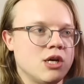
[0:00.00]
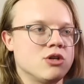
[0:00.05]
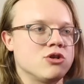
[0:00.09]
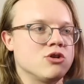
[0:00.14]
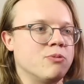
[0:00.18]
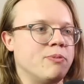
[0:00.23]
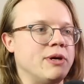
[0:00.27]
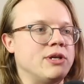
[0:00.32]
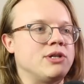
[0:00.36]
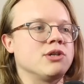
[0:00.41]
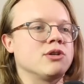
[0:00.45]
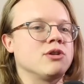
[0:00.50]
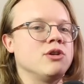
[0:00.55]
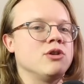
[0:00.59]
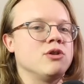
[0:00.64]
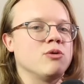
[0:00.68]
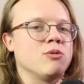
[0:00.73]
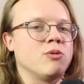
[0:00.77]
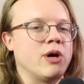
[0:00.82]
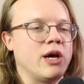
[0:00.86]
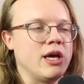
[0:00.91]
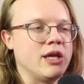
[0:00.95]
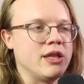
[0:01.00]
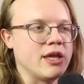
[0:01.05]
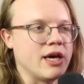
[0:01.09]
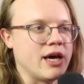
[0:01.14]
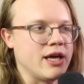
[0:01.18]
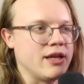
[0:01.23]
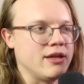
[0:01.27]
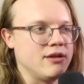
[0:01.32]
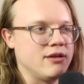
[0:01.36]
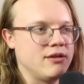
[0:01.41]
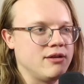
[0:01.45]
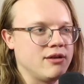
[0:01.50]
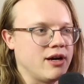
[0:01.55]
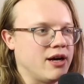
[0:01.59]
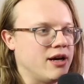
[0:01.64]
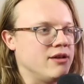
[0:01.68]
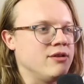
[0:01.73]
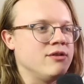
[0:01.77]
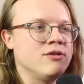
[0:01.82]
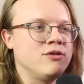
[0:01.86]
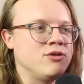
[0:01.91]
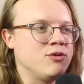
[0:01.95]
So basically the way that
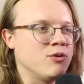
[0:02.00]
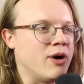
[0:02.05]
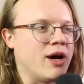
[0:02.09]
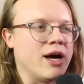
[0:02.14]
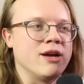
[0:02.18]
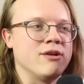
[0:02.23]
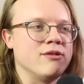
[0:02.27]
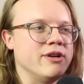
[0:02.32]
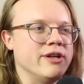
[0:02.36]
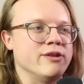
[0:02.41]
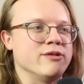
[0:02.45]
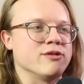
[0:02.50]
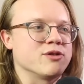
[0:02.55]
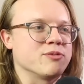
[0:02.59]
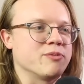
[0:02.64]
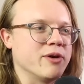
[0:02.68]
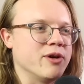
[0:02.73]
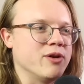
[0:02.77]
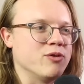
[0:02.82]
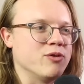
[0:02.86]
I don't need to explain